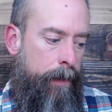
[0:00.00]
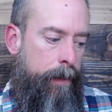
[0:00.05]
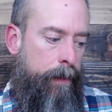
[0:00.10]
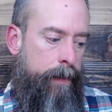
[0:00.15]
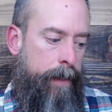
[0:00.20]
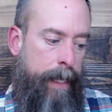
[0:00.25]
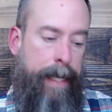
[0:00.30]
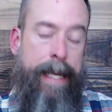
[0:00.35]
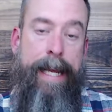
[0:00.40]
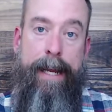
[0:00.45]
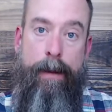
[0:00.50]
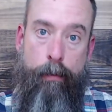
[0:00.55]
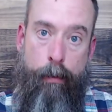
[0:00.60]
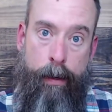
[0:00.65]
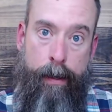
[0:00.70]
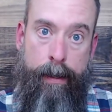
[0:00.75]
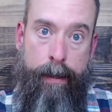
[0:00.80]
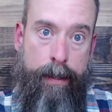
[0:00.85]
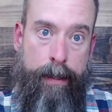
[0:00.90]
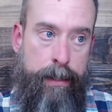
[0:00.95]
that he
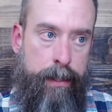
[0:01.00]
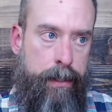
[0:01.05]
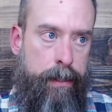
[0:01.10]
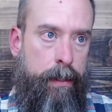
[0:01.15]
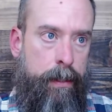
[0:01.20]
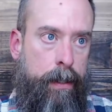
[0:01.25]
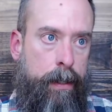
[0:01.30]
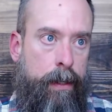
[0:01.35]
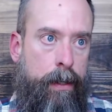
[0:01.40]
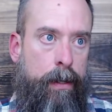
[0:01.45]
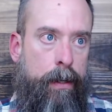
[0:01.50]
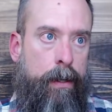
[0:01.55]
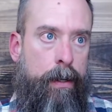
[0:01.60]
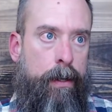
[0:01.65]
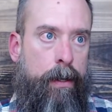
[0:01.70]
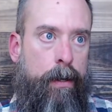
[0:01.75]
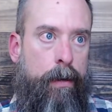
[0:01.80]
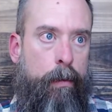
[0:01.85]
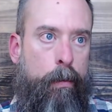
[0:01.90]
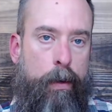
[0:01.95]
was
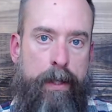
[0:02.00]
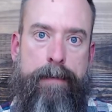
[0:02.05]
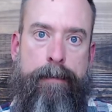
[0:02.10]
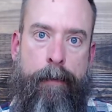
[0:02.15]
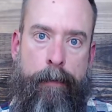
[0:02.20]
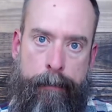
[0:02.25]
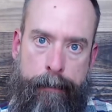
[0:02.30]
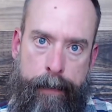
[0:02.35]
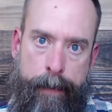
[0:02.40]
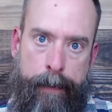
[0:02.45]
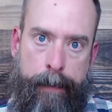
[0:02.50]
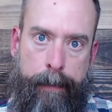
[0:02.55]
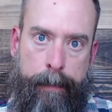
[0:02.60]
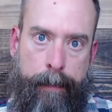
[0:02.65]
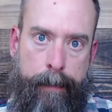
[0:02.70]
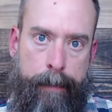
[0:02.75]
fulfilled.